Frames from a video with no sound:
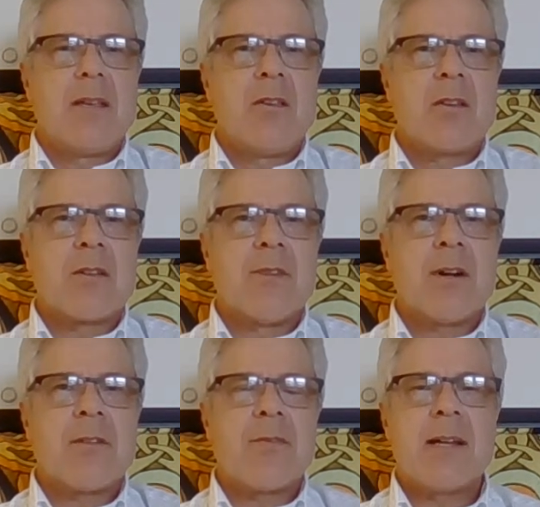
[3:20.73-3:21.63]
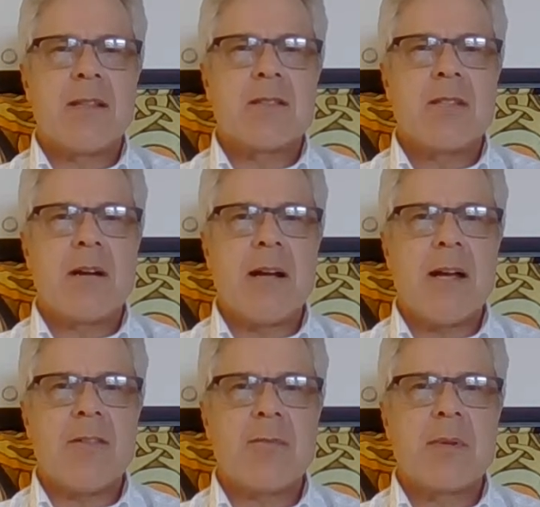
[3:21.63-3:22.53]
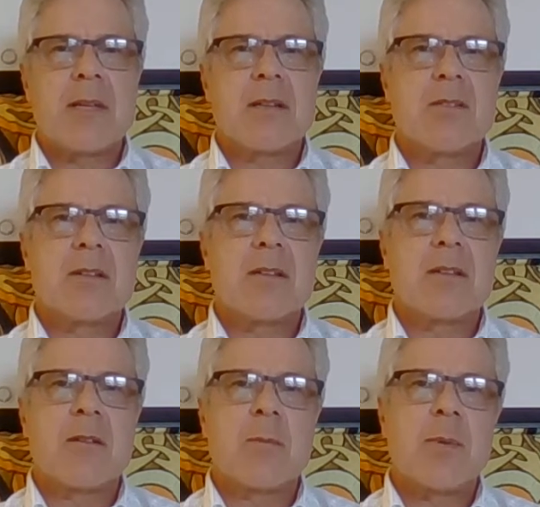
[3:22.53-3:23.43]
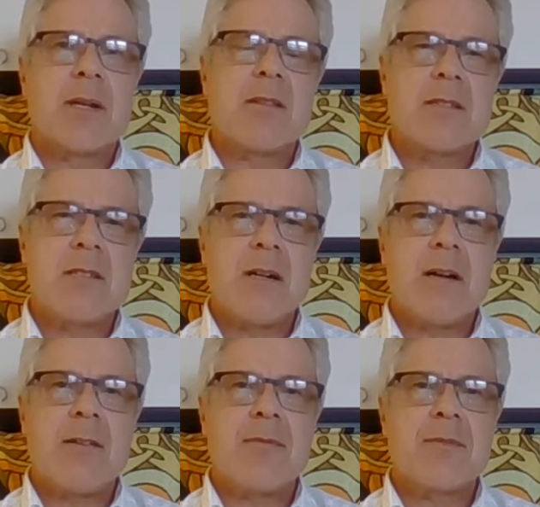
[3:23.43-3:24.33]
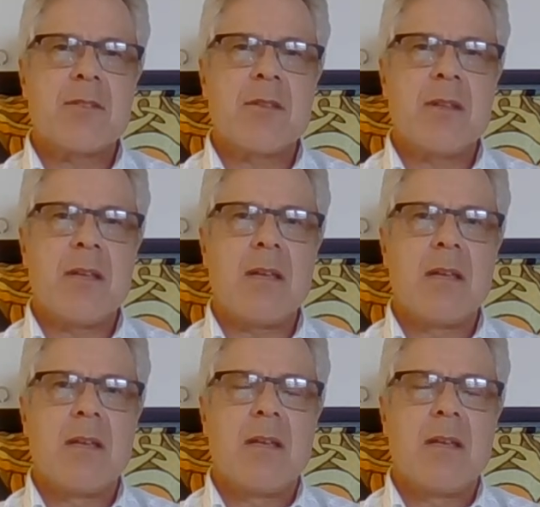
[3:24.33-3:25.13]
You can verify the CRF because you can compare the CRF to the